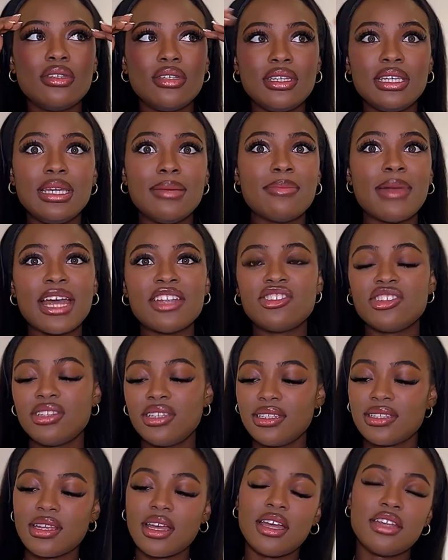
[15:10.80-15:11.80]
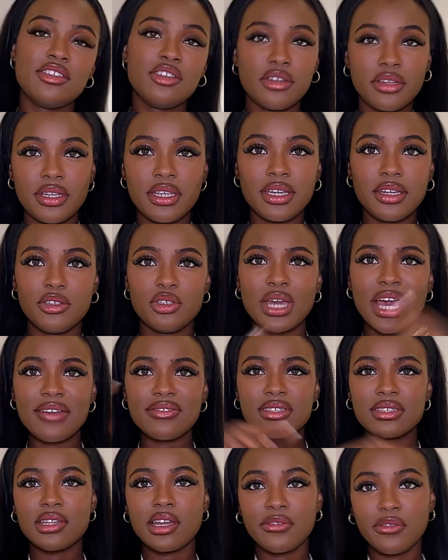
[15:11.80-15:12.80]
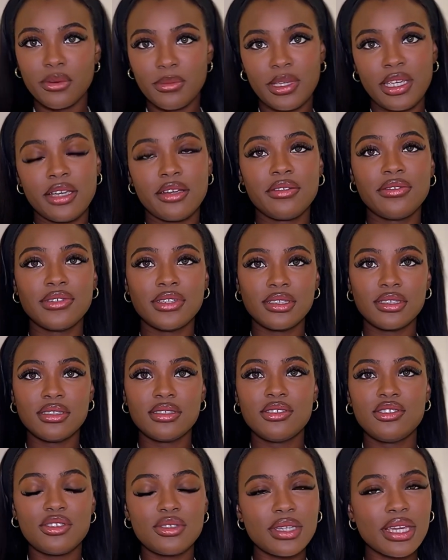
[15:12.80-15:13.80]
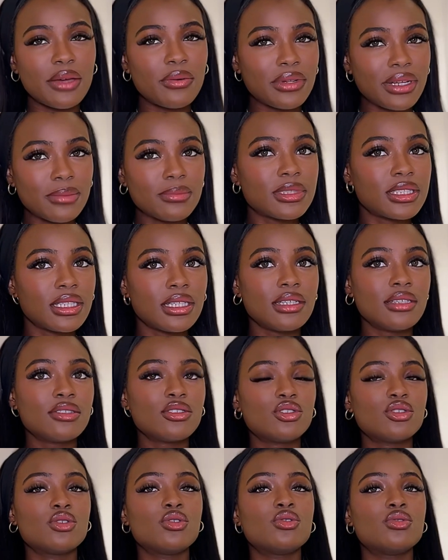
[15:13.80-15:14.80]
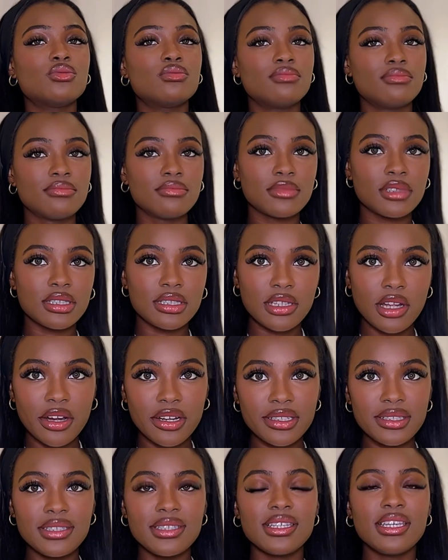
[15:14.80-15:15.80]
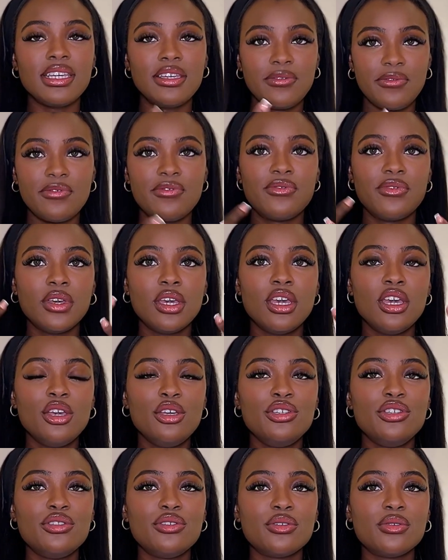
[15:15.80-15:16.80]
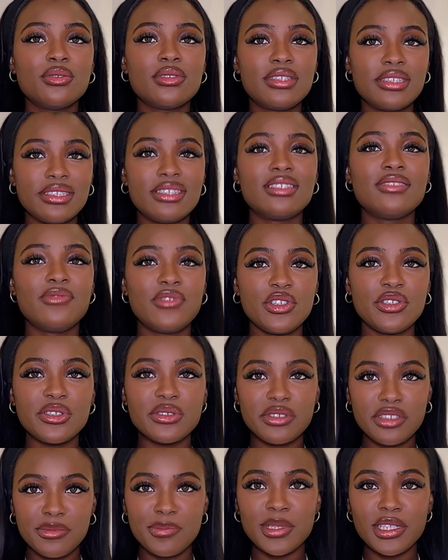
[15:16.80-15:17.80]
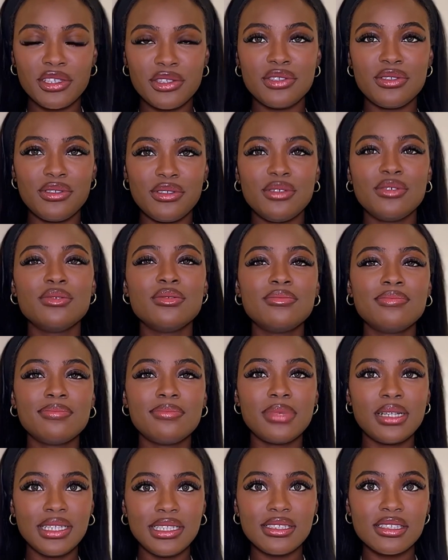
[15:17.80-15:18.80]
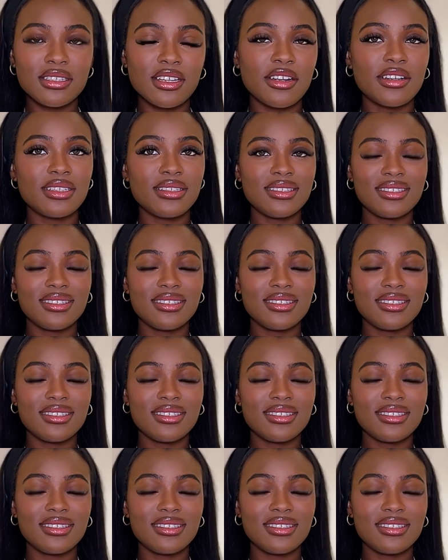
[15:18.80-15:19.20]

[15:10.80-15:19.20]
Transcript: imagine it and you're here. You have to start from here first. Do you get what I'm saying? So start. If you know this video speaks to you, please start.